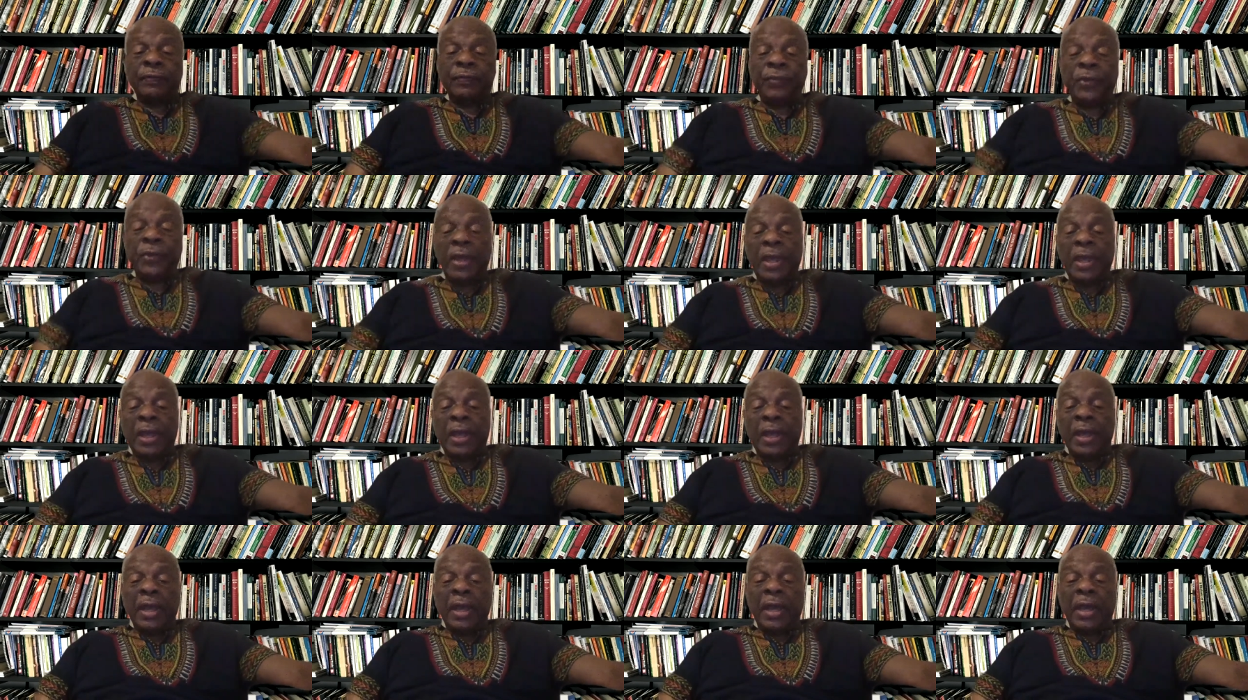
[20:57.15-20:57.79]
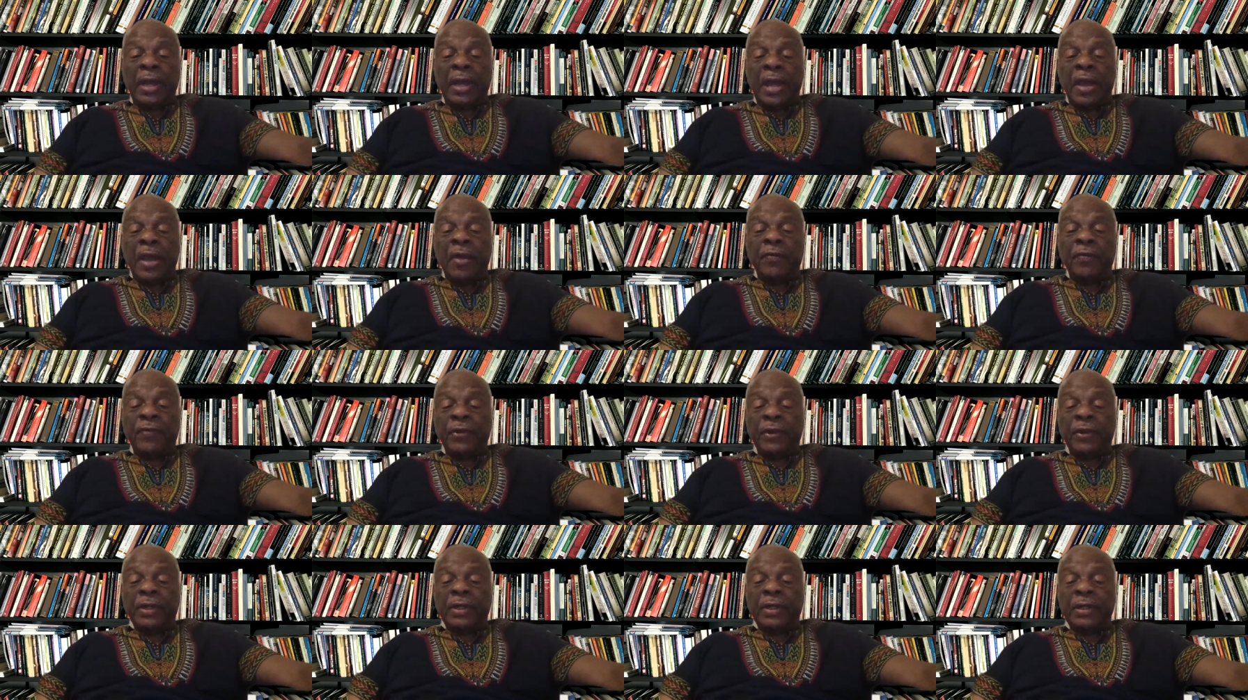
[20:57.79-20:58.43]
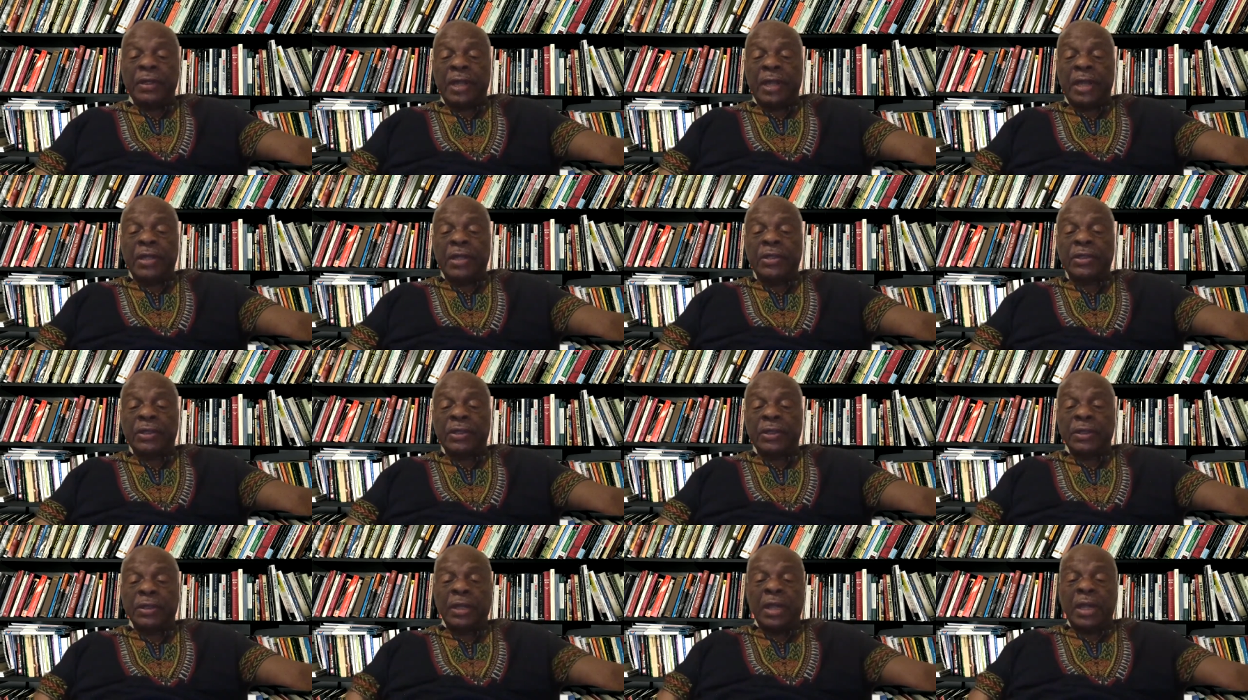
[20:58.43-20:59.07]
an African nation
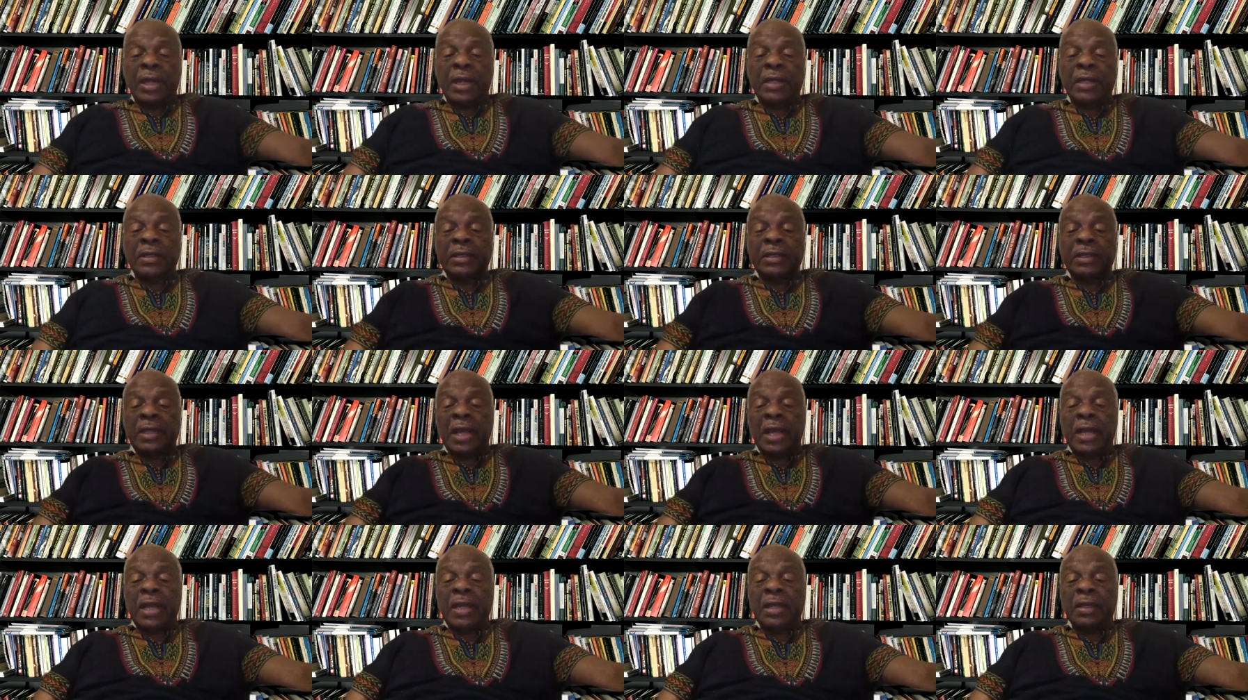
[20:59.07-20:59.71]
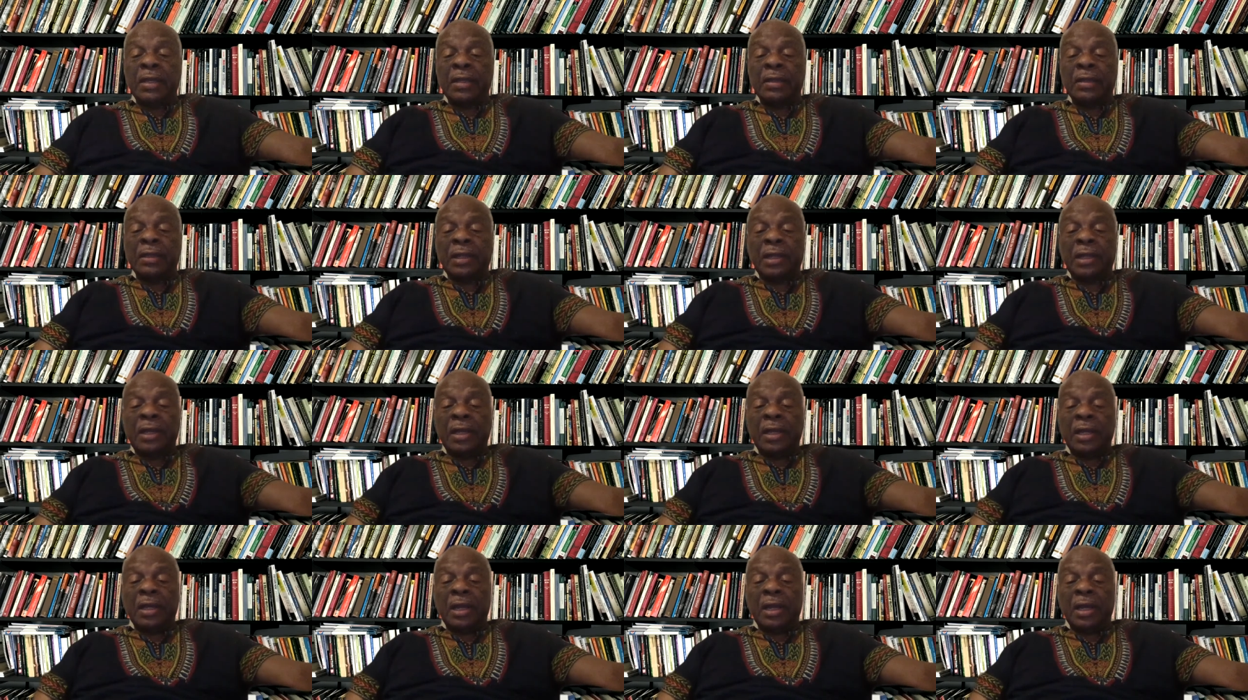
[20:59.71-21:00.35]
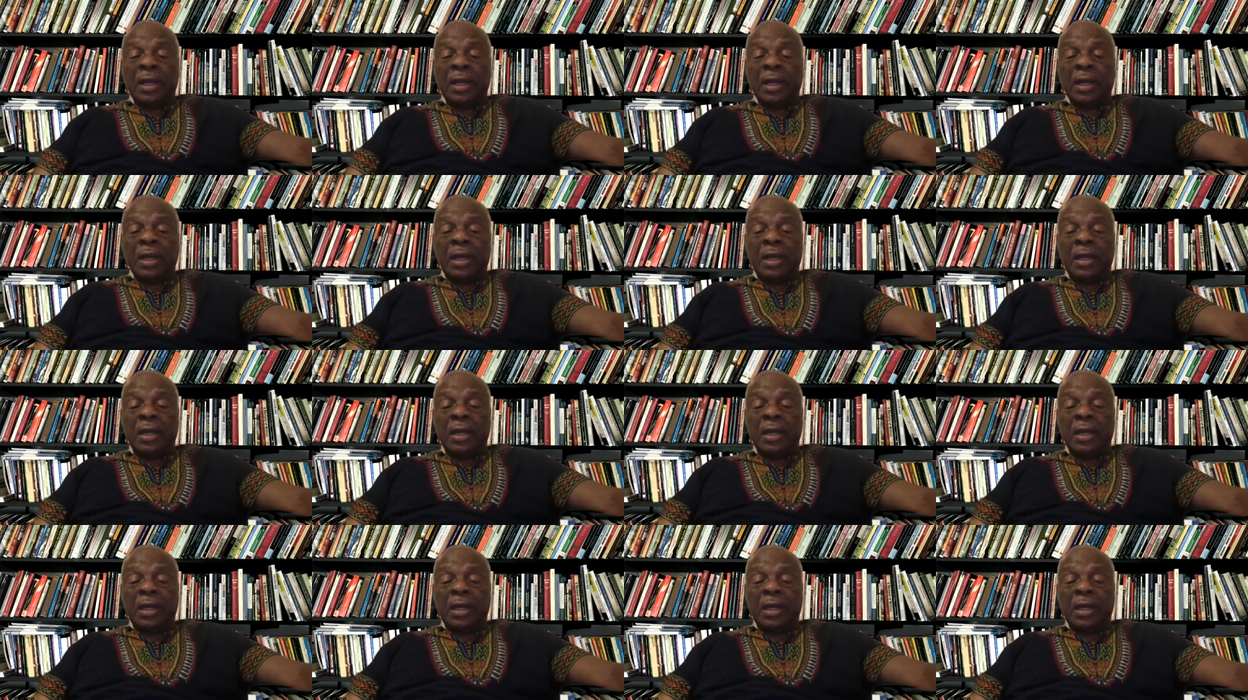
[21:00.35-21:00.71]
that has taken uh,